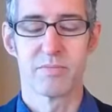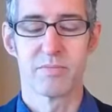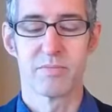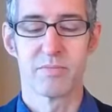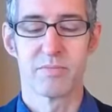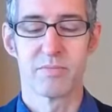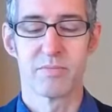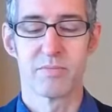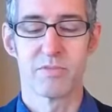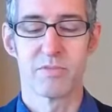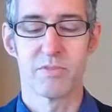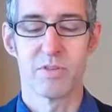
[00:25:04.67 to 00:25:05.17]

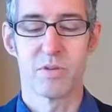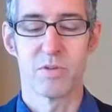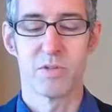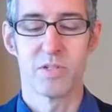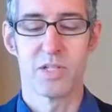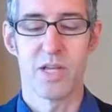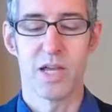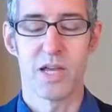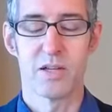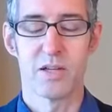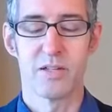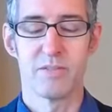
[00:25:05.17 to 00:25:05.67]
phone
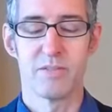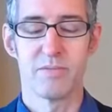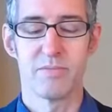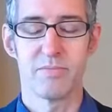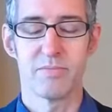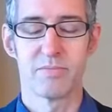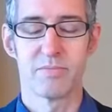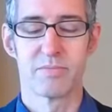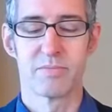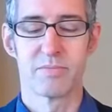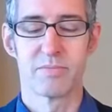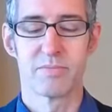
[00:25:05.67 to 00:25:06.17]
down
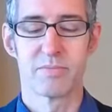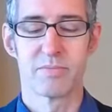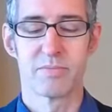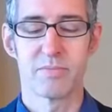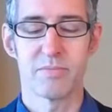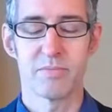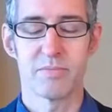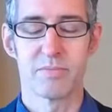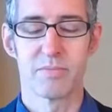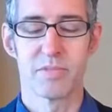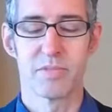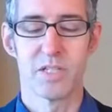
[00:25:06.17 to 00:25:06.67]

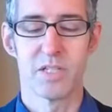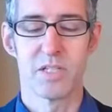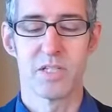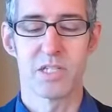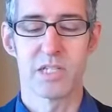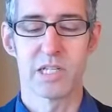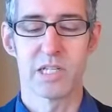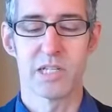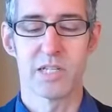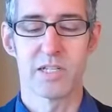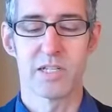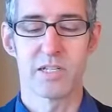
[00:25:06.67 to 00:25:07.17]
and just
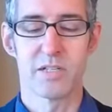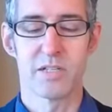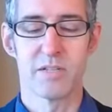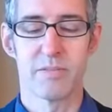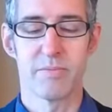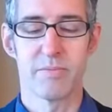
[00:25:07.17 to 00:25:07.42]
listen.